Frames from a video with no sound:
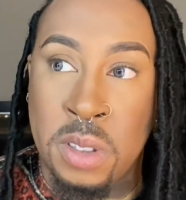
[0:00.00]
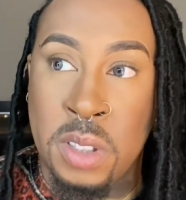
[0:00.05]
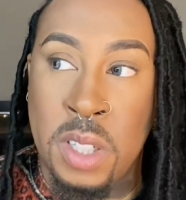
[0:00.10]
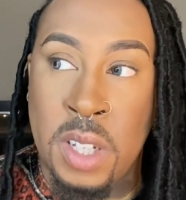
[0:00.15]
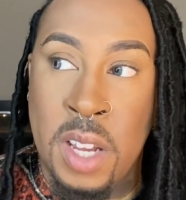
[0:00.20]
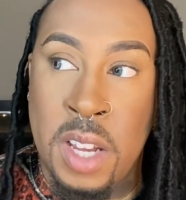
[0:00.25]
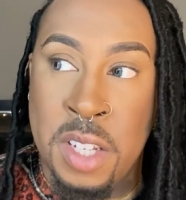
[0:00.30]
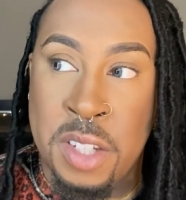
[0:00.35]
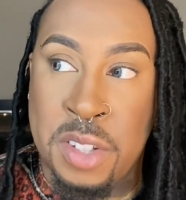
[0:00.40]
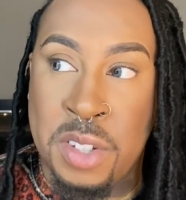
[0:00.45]

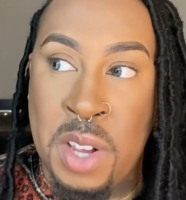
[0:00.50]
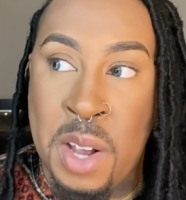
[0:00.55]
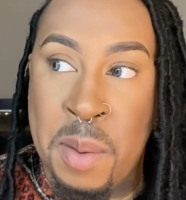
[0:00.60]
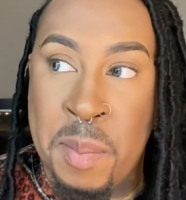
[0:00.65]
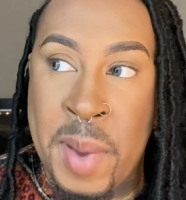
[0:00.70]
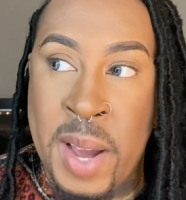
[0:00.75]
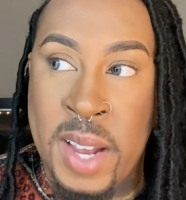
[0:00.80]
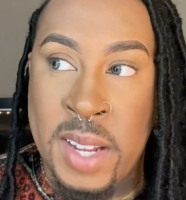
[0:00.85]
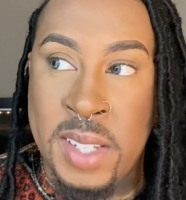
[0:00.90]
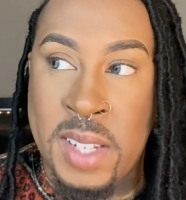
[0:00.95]
Insult
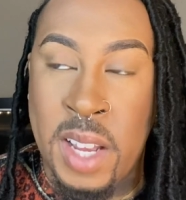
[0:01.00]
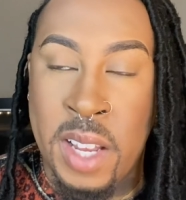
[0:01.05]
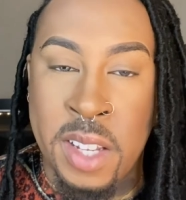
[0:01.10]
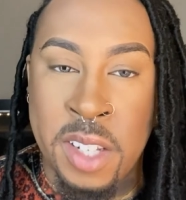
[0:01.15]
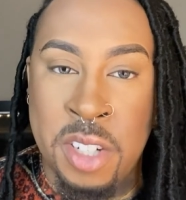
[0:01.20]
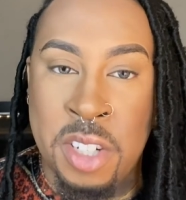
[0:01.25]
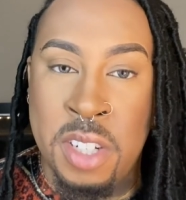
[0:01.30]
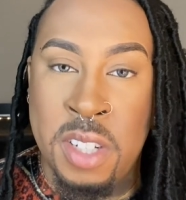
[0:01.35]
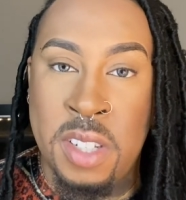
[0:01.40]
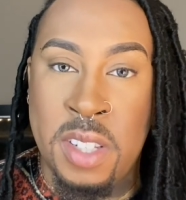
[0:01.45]
my
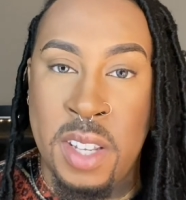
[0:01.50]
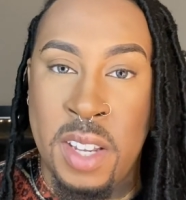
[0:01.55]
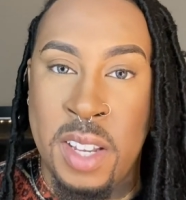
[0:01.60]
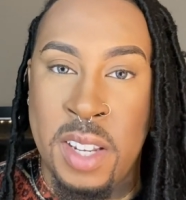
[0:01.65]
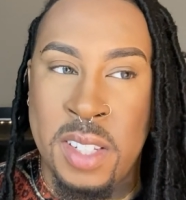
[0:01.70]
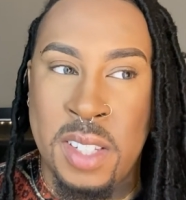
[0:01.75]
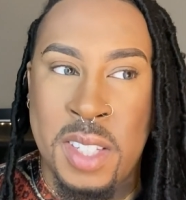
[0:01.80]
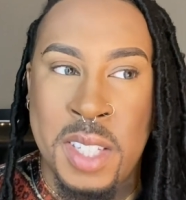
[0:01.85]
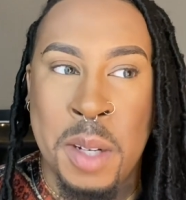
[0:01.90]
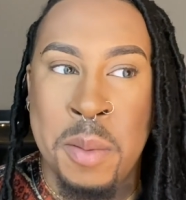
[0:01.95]
intelligence,
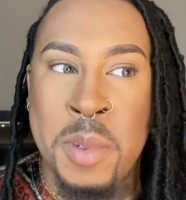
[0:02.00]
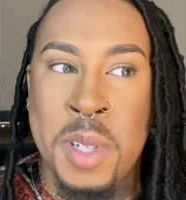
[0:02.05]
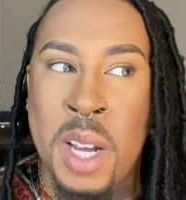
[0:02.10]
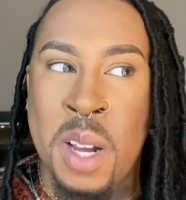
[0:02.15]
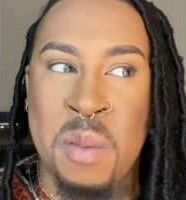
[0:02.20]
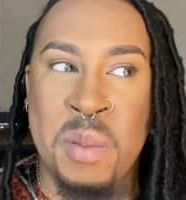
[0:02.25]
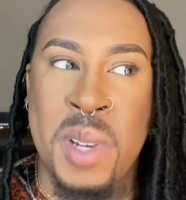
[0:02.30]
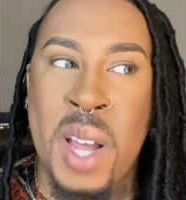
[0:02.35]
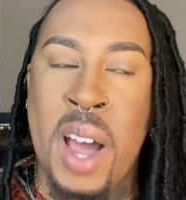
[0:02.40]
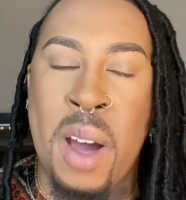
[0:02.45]
and
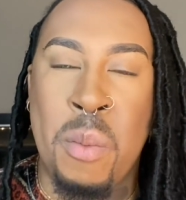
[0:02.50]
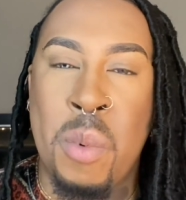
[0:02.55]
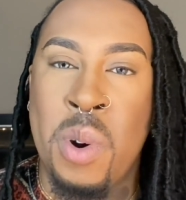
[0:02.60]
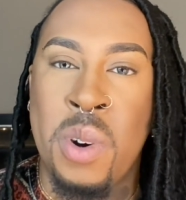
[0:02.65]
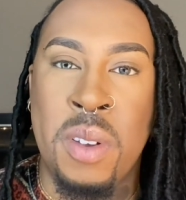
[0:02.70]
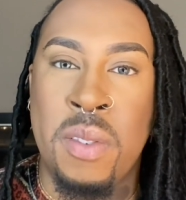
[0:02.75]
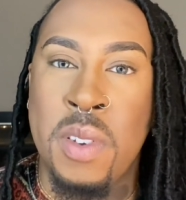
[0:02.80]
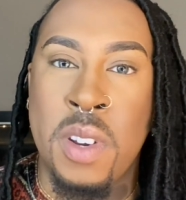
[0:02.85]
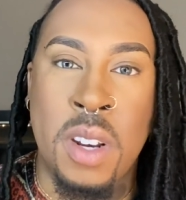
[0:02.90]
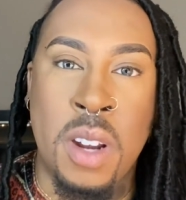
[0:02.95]
sometimes I won't
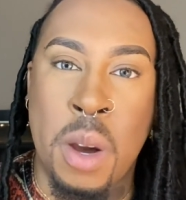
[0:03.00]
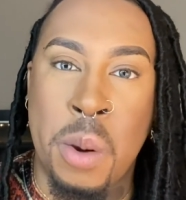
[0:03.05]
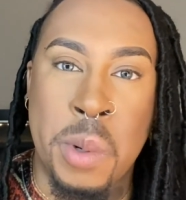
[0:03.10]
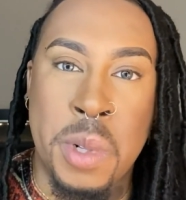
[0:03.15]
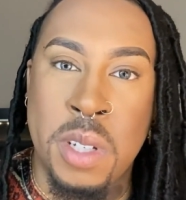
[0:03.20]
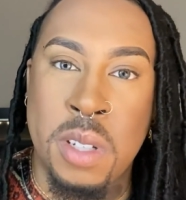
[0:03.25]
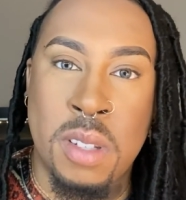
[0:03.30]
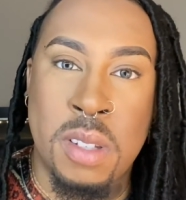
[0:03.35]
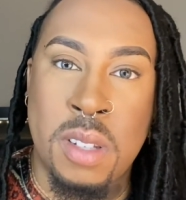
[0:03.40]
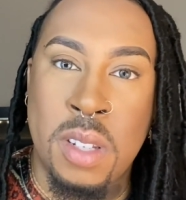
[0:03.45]
even
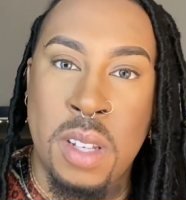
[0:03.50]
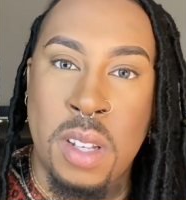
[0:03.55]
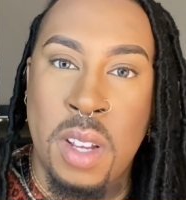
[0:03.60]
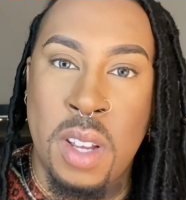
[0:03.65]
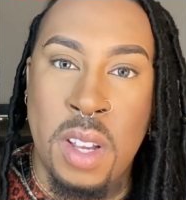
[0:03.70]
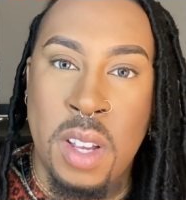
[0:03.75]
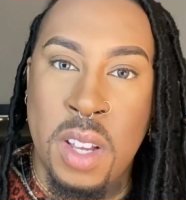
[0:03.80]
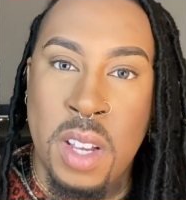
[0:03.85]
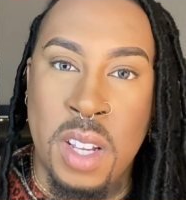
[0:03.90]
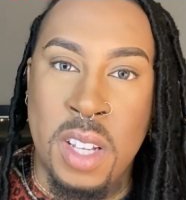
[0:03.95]
notice
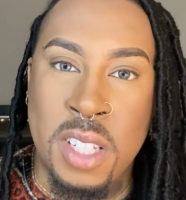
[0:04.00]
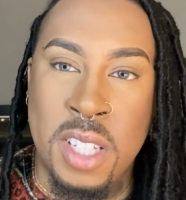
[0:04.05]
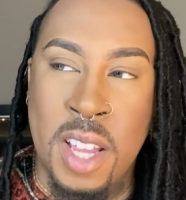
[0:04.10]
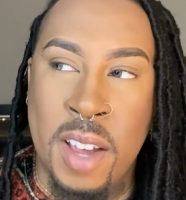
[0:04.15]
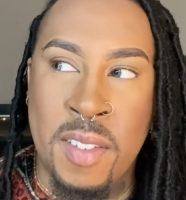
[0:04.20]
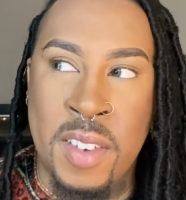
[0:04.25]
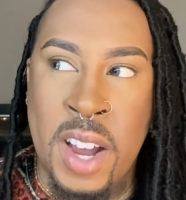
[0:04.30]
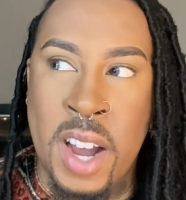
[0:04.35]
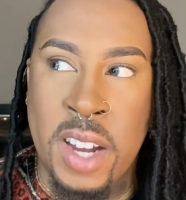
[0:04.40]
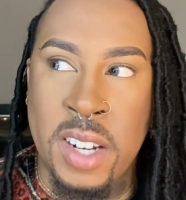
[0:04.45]
because
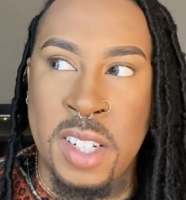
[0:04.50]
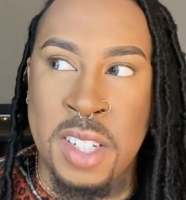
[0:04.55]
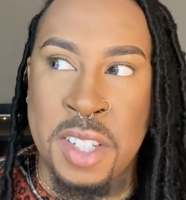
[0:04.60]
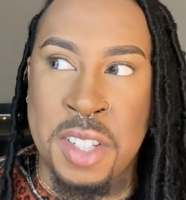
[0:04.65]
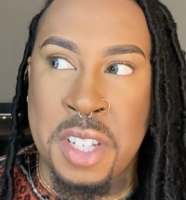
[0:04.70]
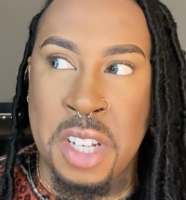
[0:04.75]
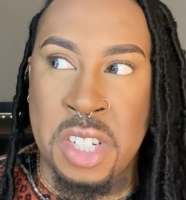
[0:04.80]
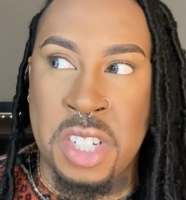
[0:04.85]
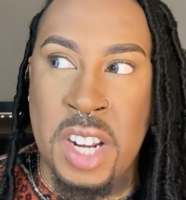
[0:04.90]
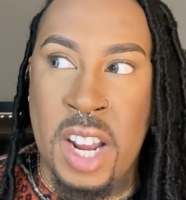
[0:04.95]
I've gotten in
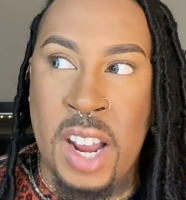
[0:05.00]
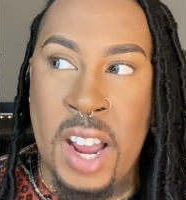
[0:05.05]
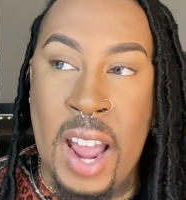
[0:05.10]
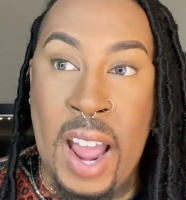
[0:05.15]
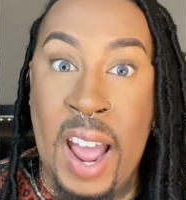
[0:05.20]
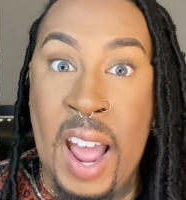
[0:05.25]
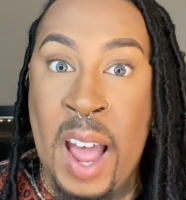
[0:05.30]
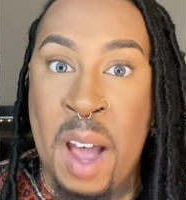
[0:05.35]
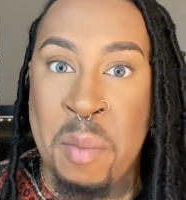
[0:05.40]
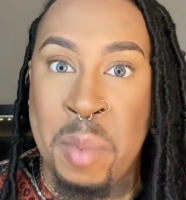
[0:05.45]
such a
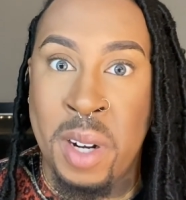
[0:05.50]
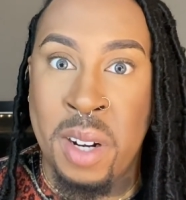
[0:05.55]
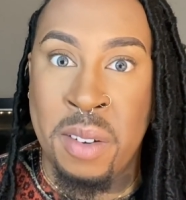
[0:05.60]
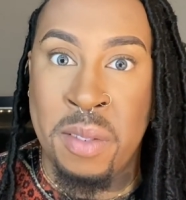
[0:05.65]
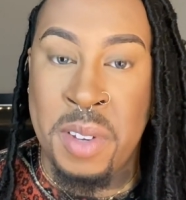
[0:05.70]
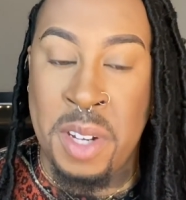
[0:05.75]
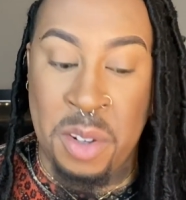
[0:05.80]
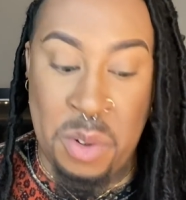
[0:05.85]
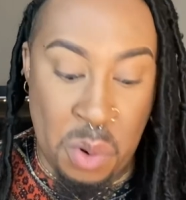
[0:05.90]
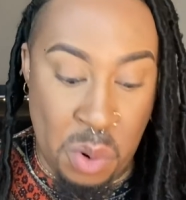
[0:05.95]
habit
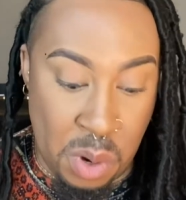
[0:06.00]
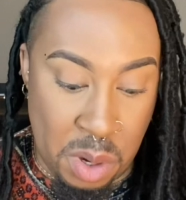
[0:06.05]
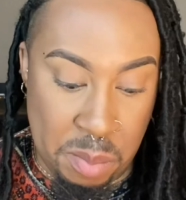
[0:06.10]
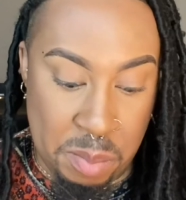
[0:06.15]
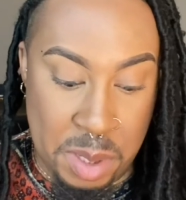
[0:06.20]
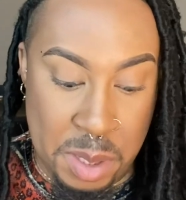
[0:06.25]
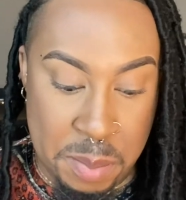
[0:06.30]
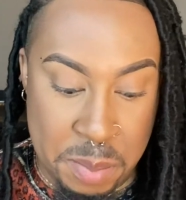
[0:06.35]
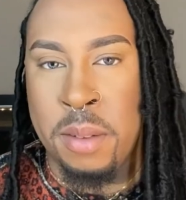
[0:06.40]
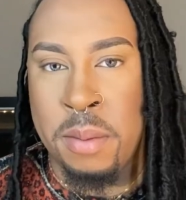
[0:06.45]
of ignoring
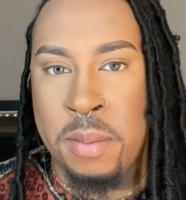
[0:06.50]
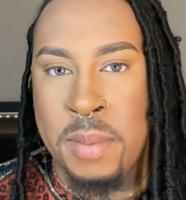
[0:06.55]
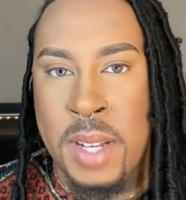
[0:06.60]
people.